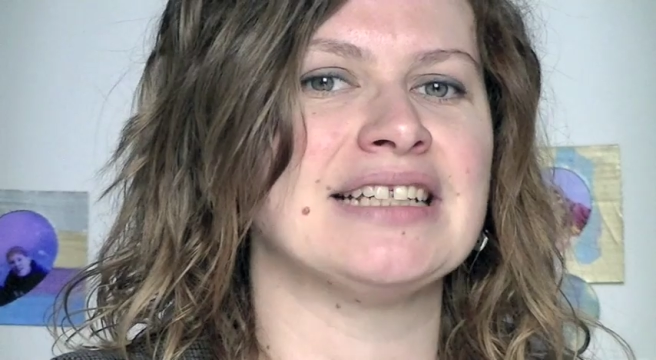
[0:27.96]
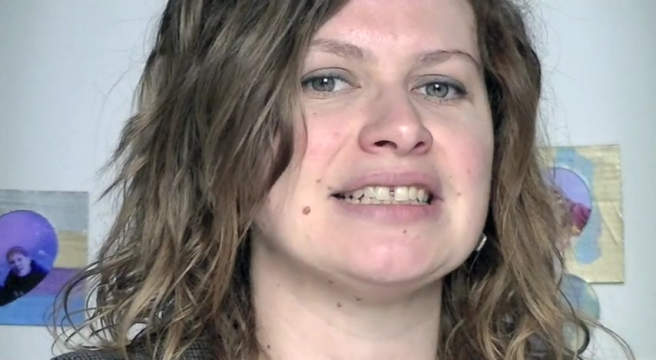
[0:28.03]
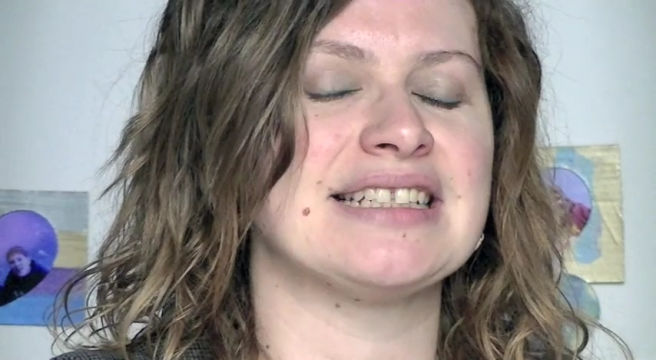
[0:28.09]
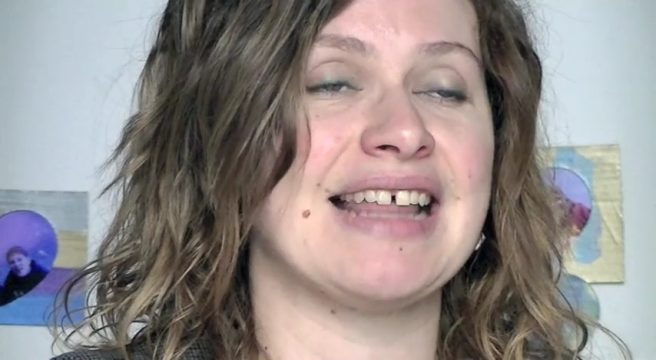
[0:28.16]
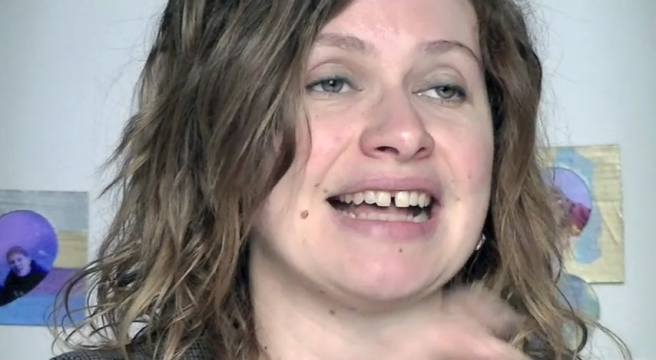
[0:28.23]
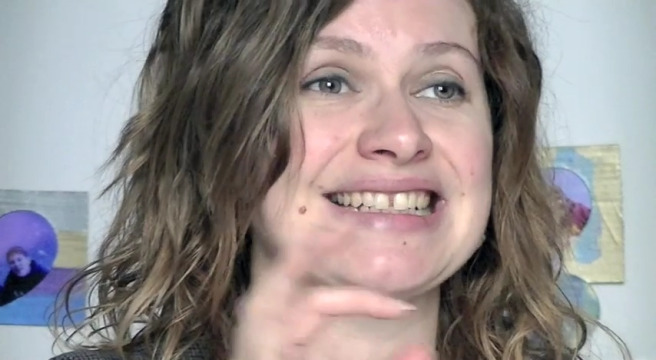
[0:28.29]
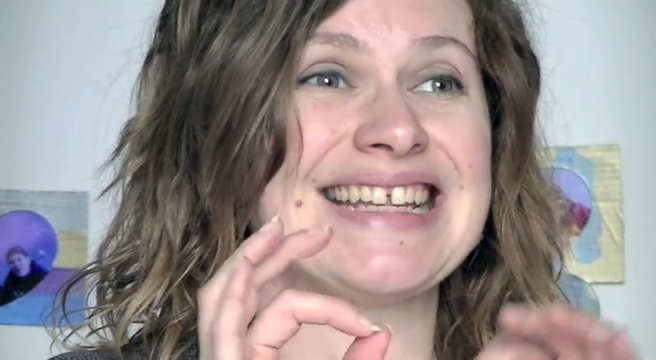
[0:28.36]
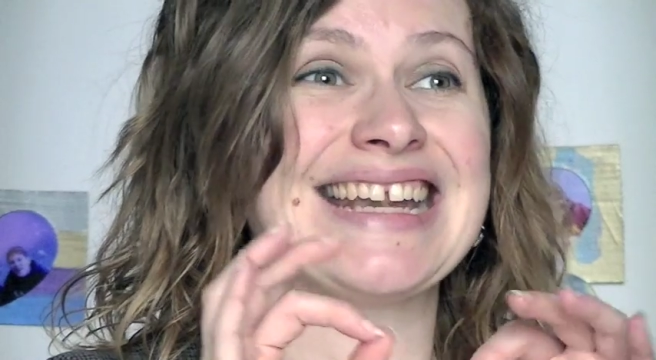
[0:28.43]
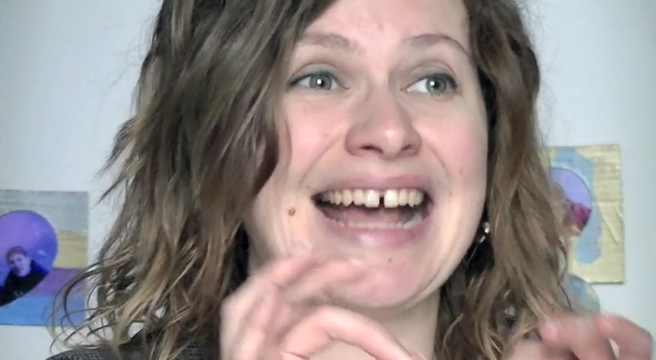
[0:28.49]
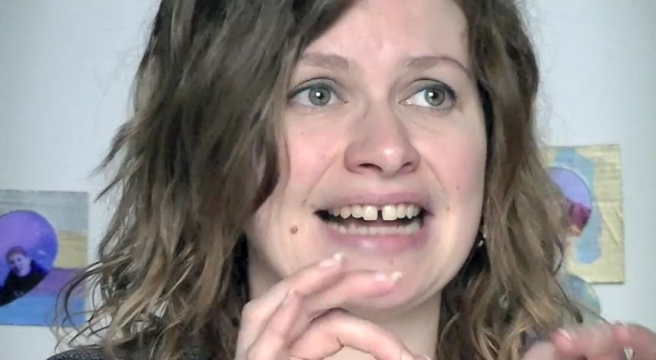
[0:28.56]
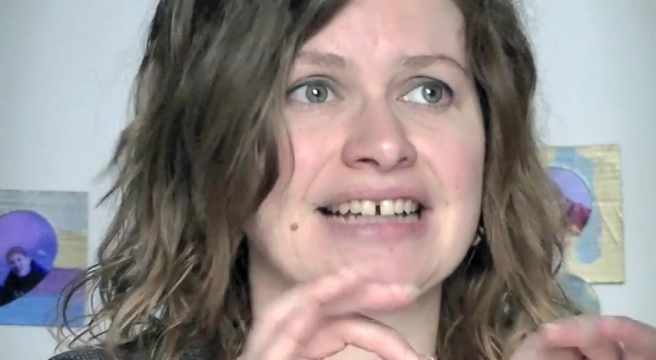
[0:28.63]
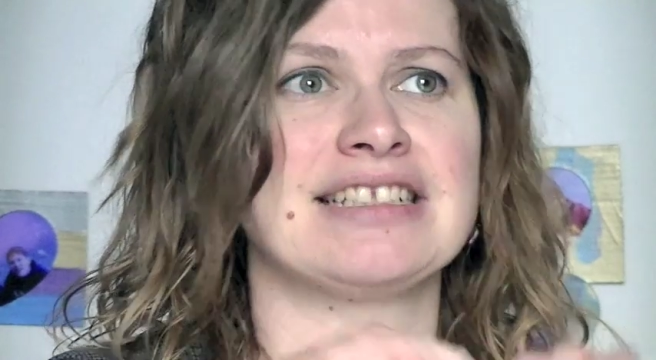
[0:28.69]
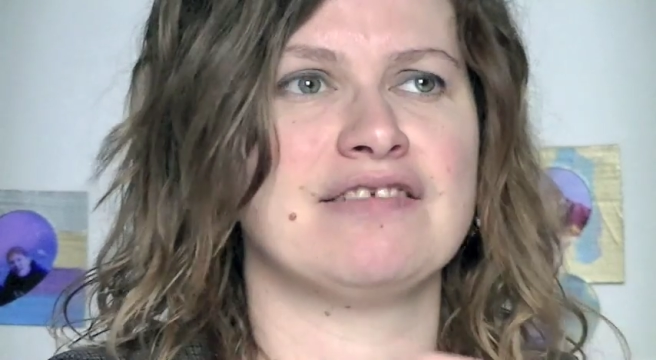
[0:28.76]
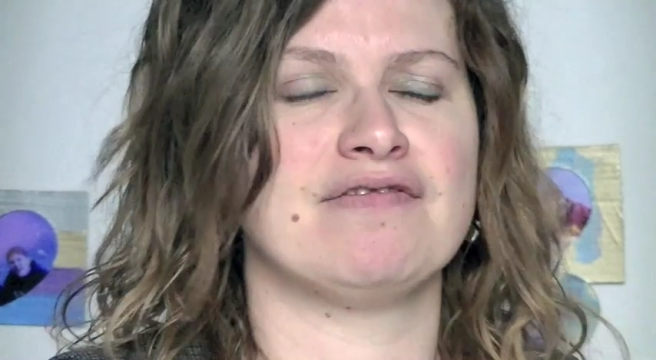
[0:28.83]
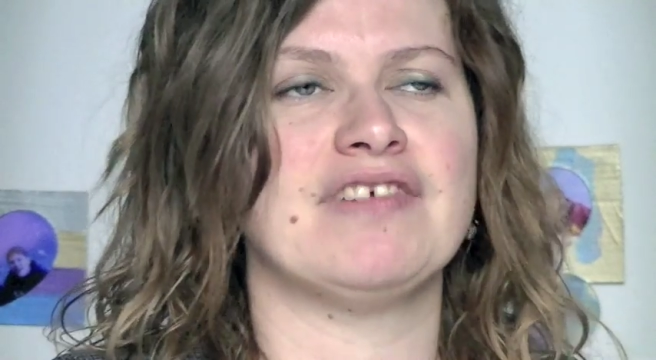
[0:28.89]
that's an
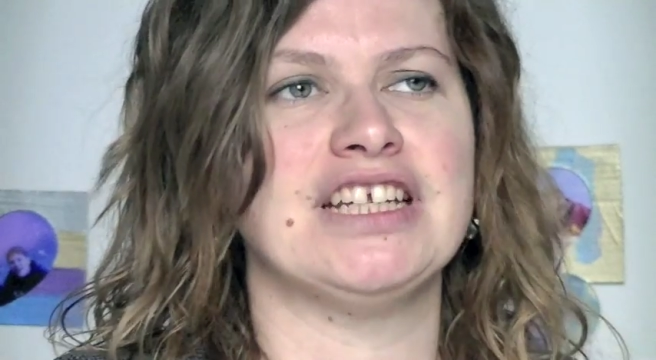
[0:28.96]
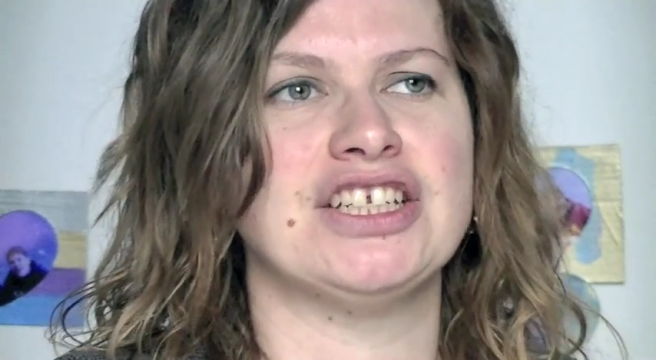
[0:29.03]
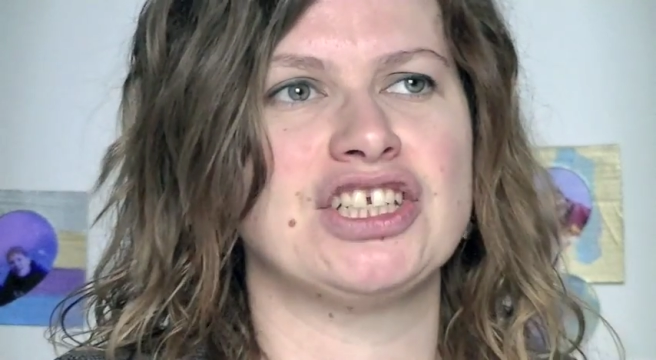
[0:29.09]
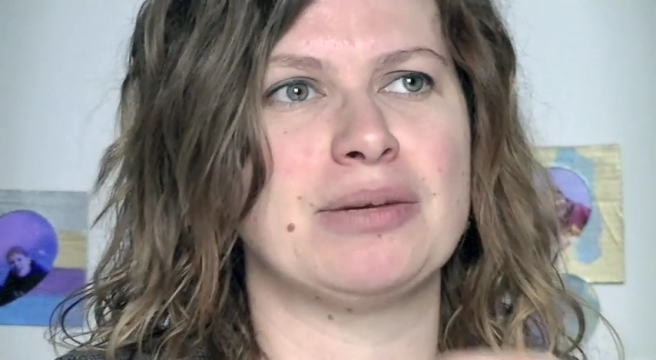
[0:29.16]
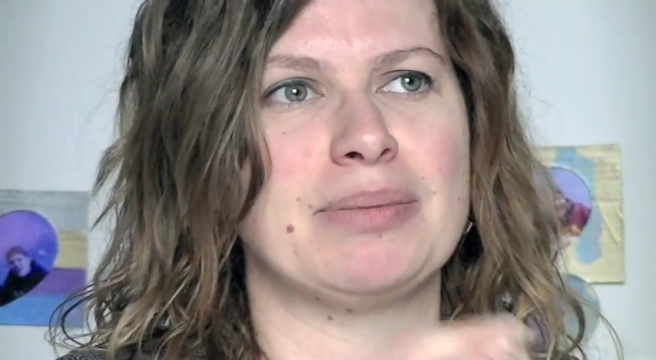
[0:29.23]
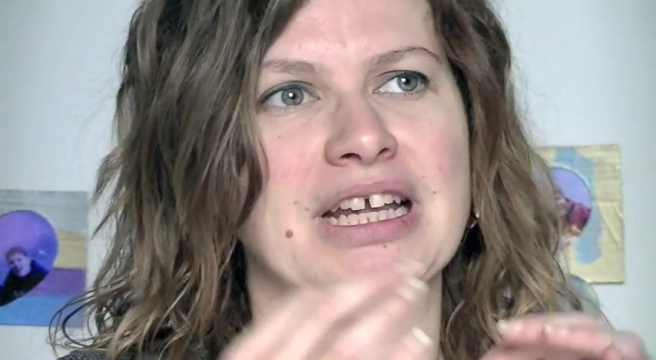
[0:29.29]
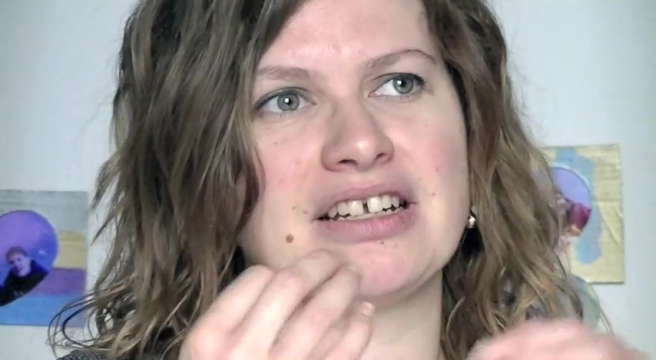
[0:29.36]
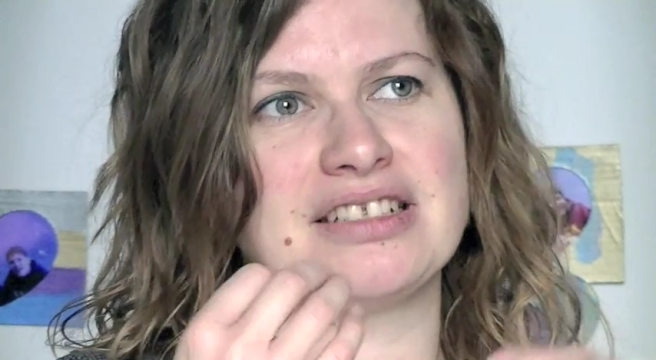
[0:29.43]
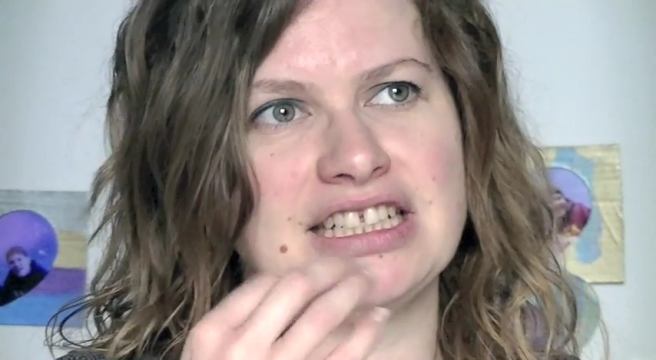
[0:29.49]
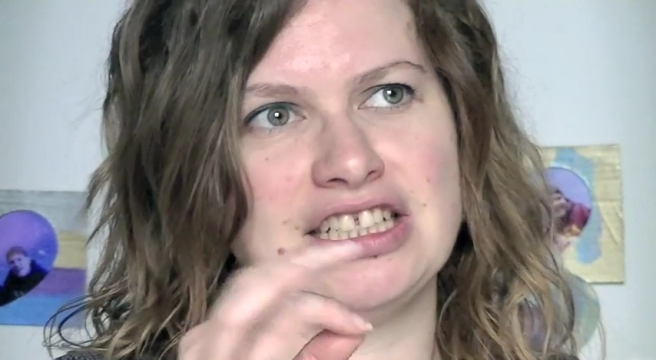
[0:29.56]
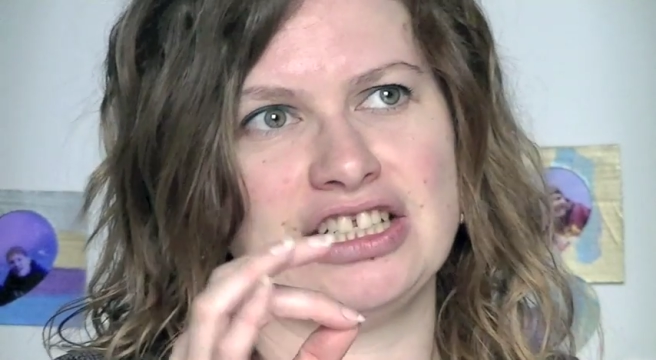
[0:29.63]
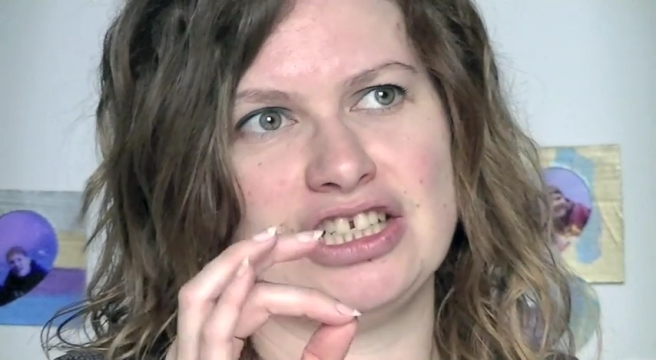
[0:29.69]
accent feature because it's